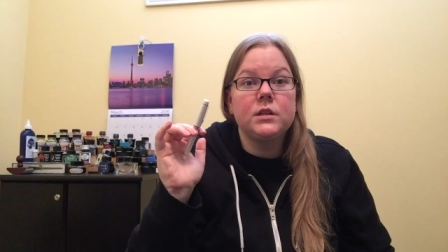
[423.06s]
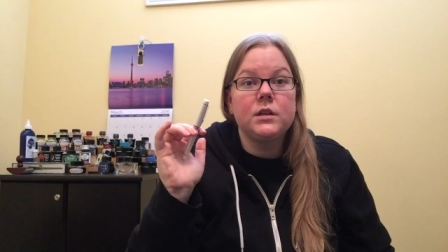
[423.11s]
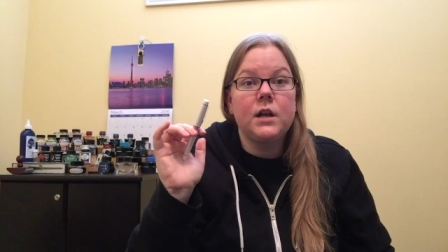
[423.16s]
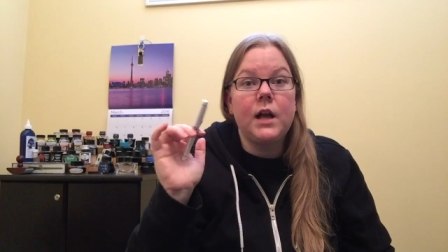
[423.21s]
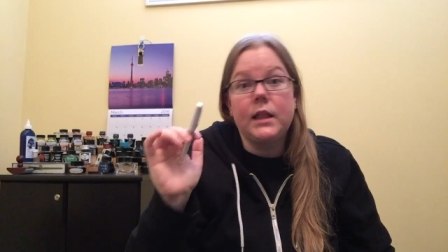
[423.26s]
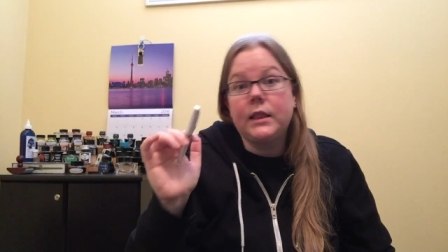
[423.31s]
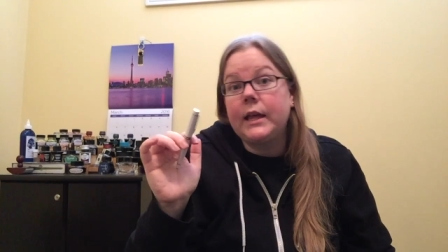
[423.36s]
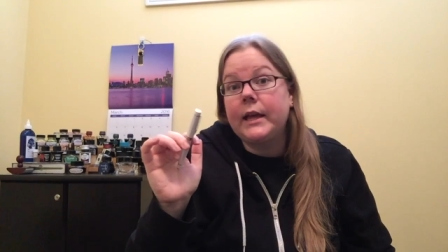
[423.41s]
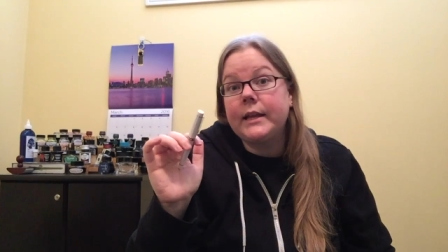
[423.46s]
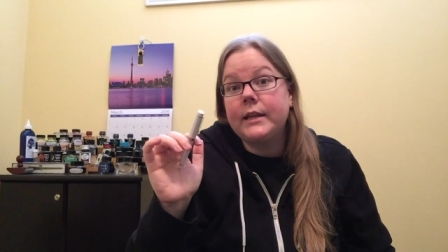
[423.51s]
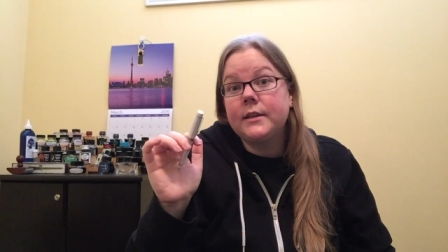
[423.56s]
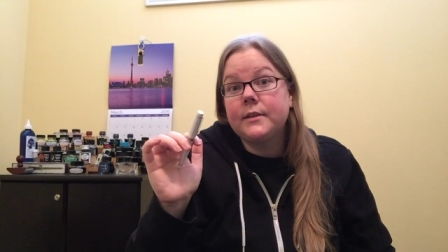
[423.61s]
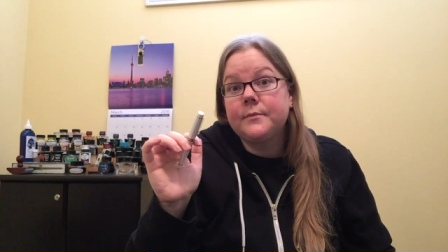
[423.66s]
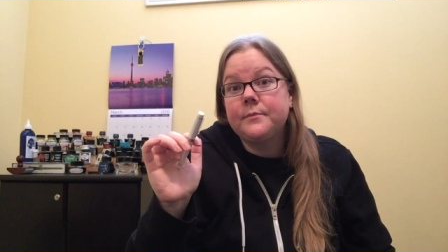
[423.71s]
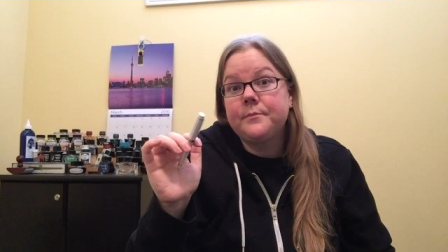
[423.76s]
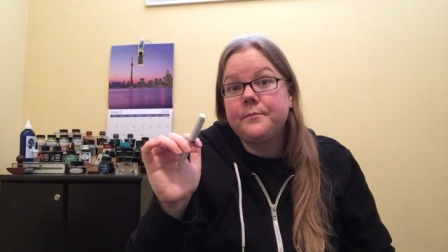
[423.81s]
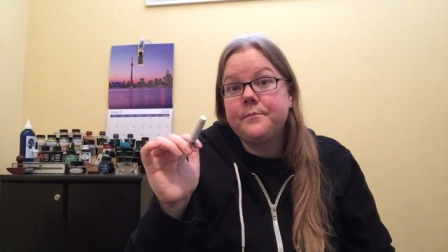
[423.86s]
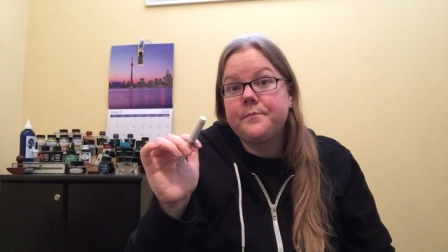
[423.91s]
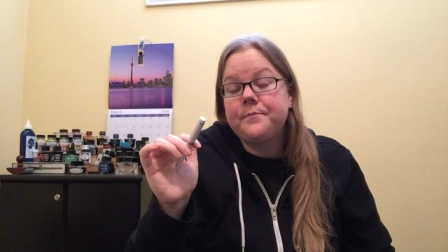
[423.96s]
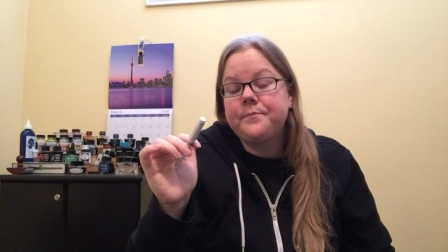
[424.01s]
I like.
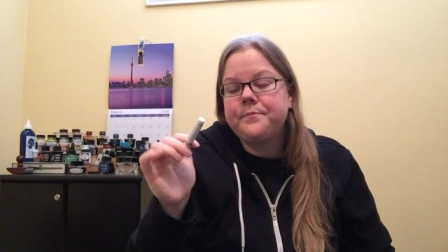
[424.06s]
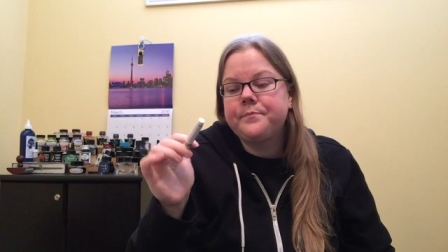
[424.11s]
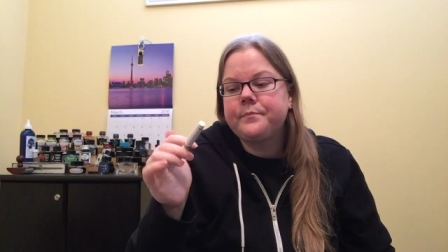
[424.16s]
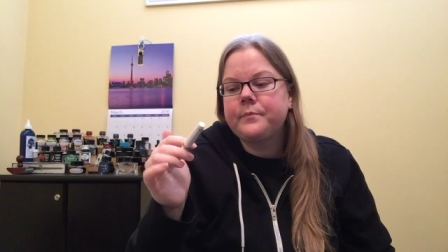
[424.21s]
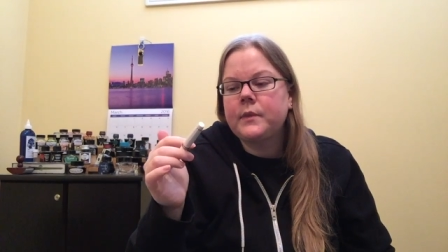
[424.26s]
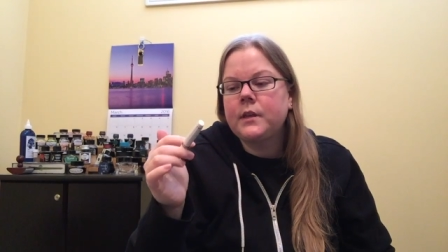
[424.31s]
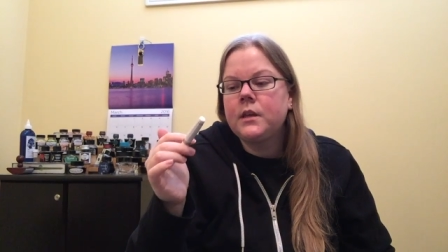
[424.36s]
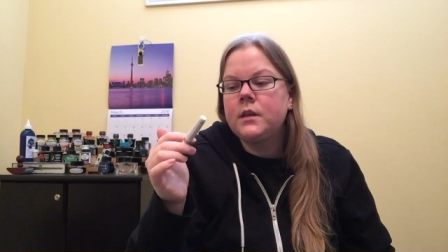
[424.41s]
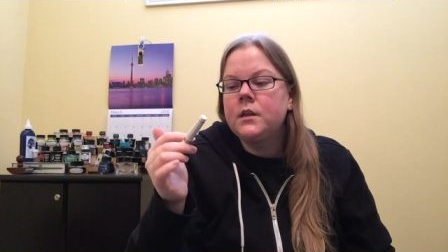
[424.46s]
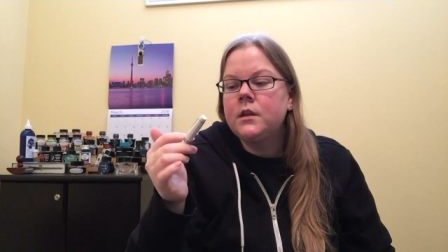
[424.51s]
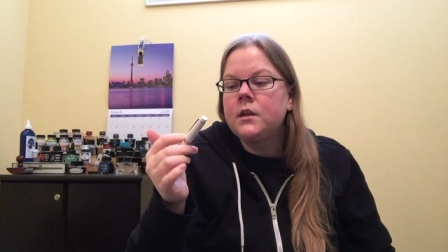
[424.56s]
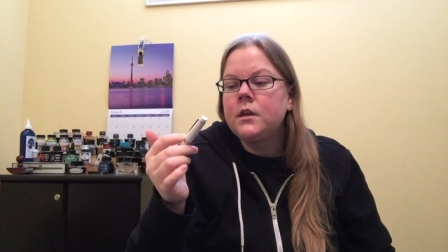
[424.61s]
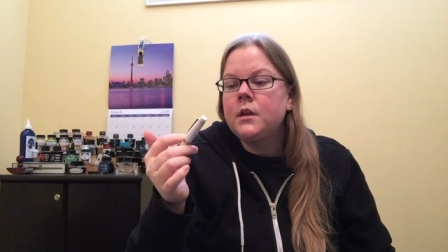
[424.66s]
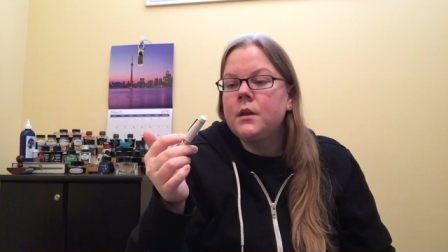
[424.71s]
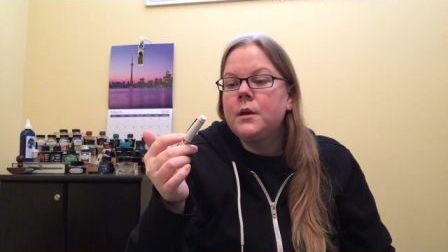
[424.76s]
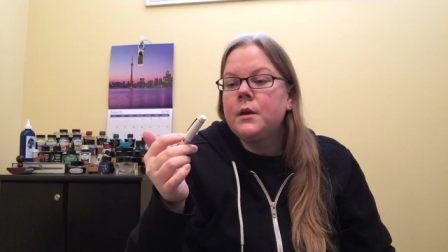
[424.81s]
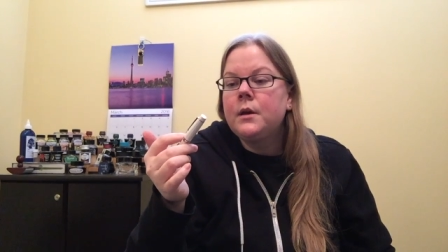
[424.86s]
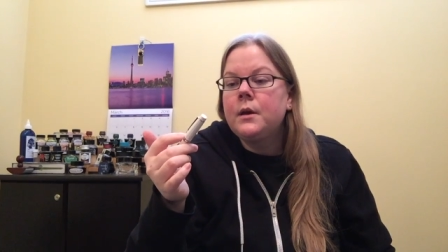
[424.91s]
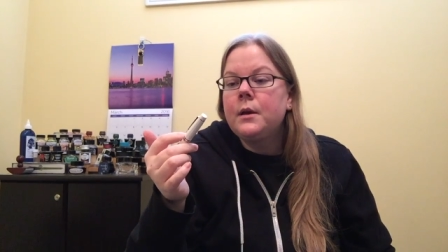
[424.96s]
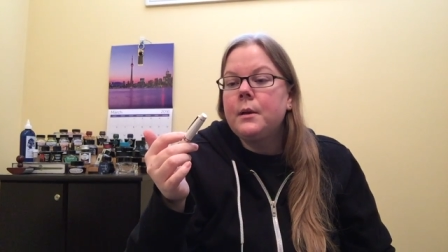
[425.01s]

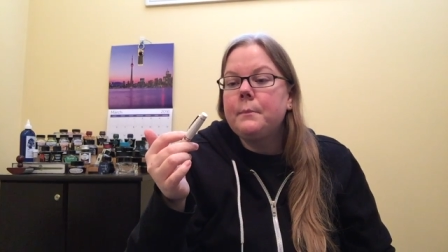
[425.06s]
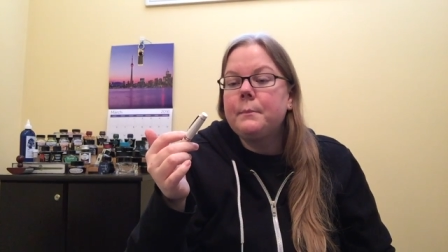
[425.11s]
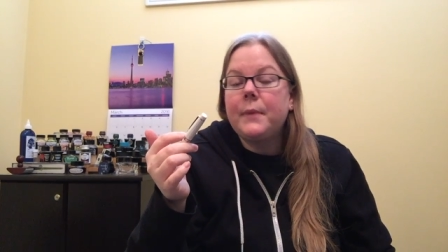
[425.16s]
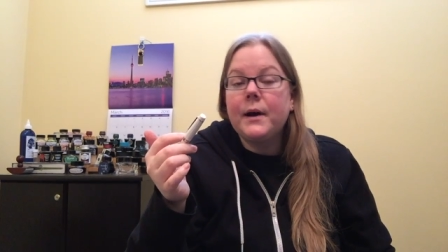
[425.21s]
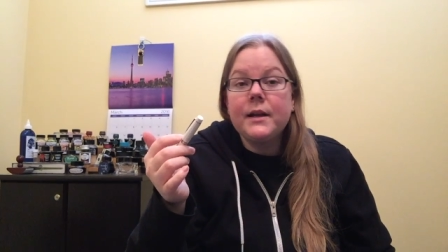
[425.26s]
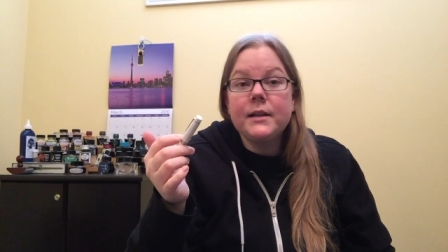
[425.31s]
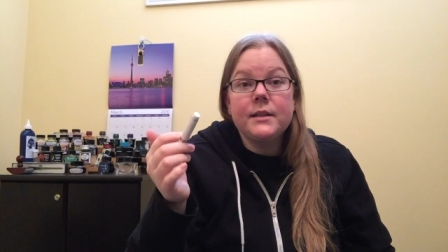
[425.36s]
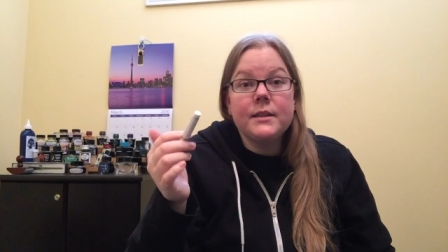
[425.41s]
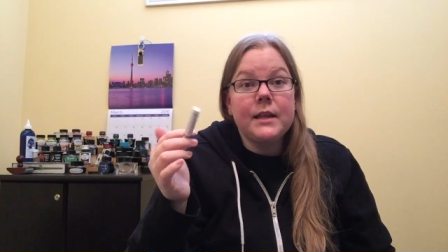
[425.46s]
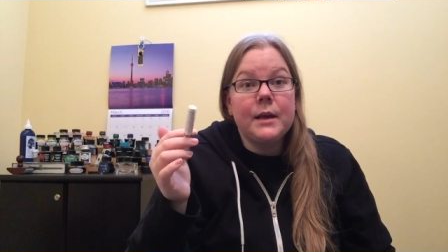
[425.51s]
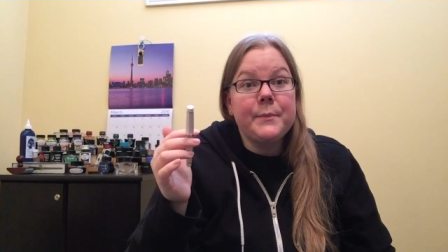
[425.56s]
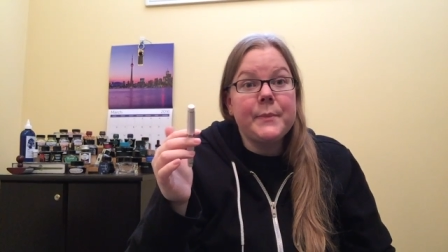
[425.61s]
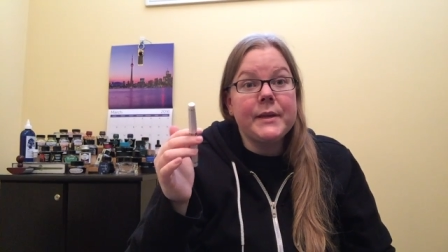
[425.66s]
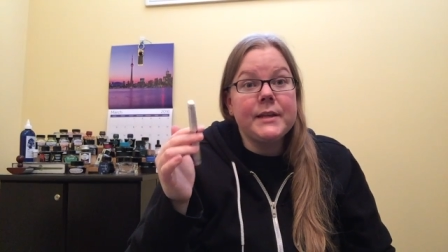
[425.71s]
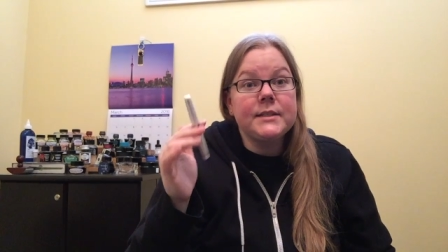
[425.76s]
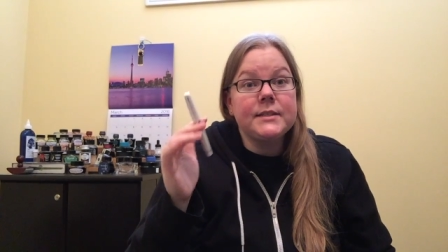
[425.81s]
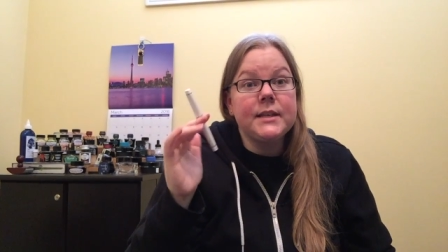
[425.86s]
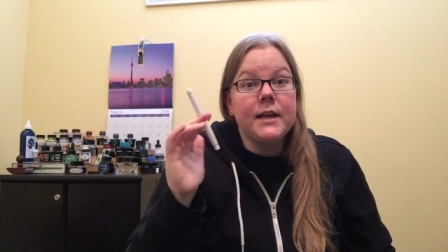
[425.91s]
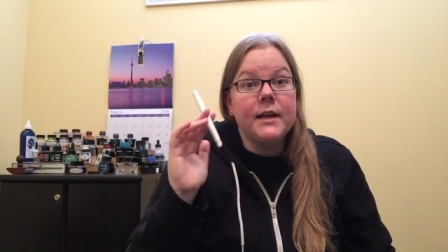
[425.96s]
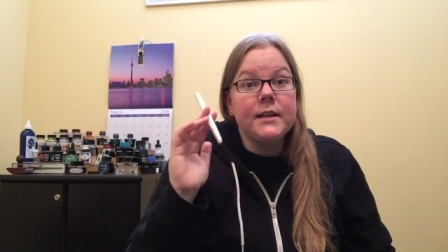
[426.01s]
But that
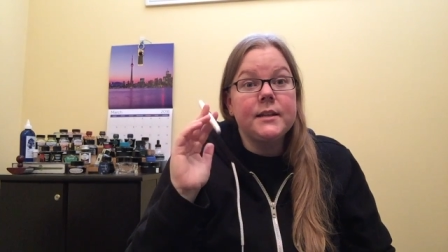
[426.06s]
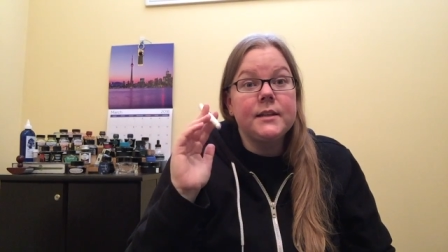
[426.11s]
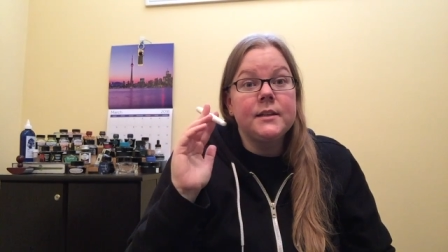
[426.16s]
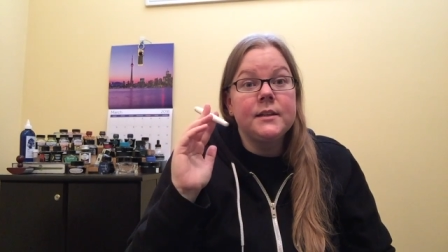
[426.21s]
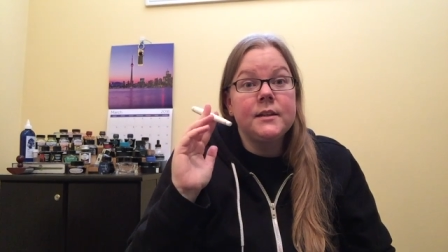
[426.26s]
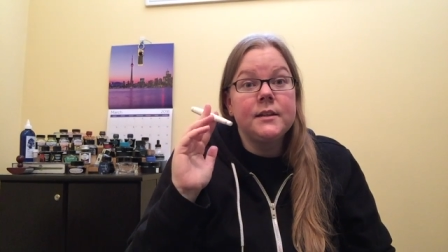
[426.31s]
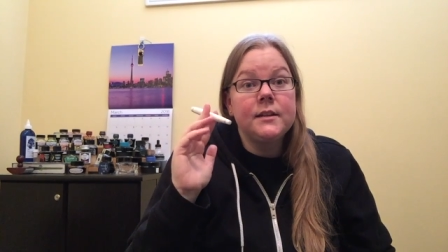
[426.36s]
being said,